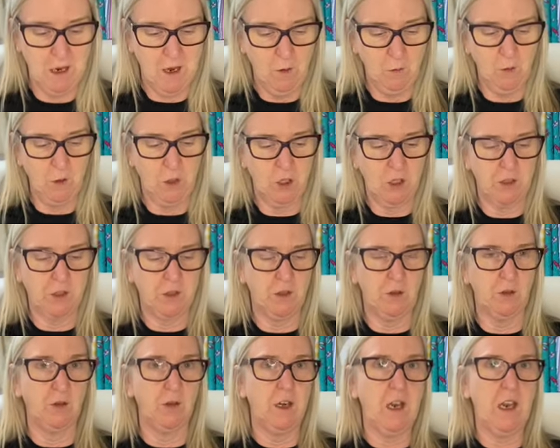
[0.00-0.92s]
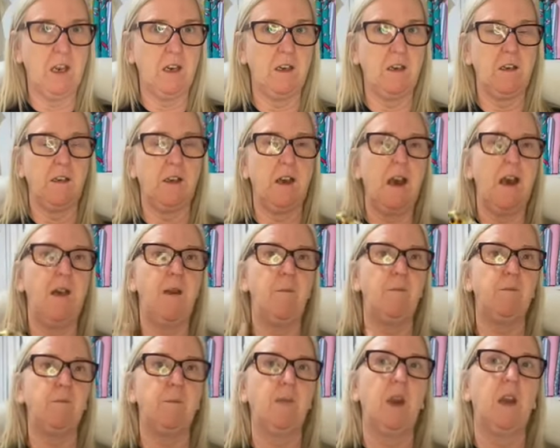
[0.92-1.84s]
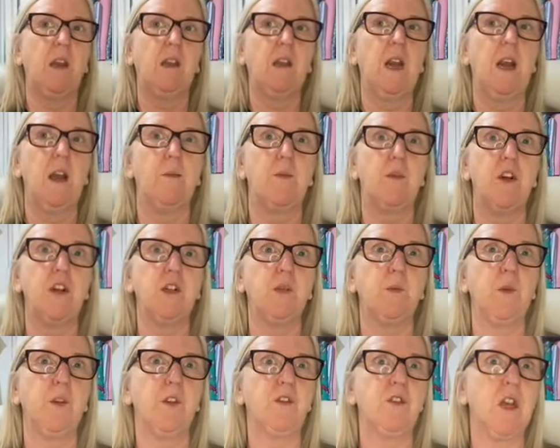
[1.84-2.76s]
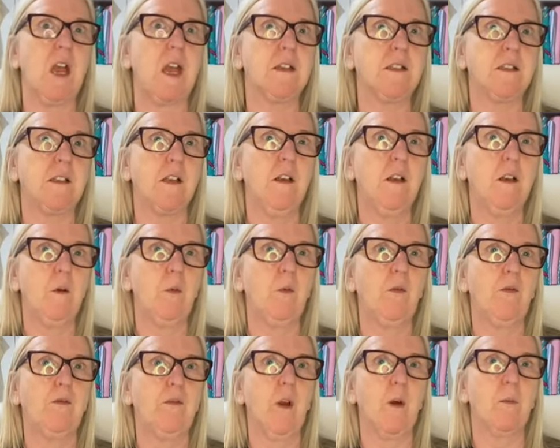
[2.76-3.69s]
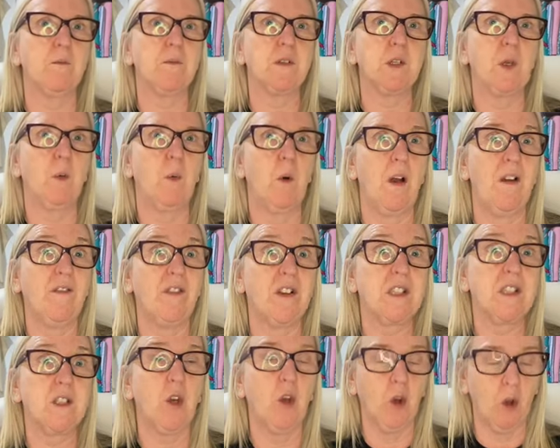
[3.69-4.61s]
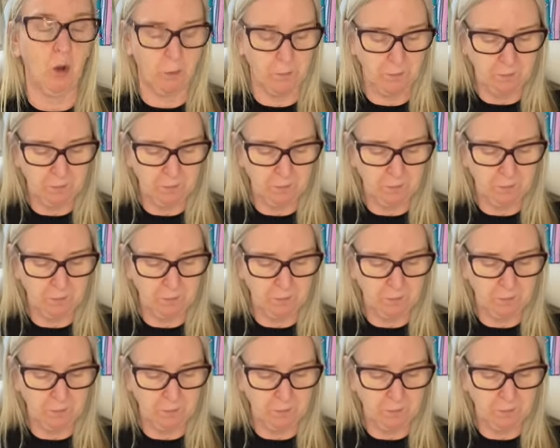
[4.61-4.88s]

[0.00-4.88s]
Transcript: which she's done in collaboration with Jess from So What If I Sew.